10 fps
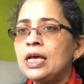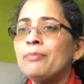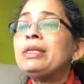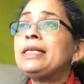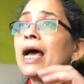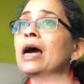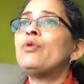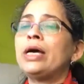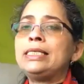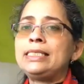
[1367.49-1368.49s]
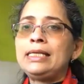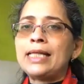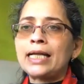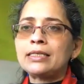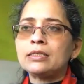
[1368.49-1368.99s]
But now I see
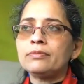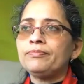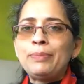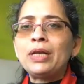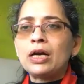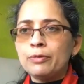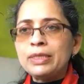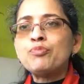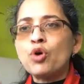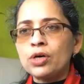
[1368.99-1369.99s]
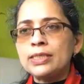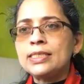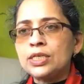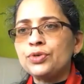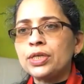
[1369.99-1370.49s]
that people are a bit more
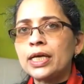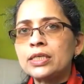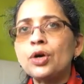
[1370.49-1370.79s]
considerate, that,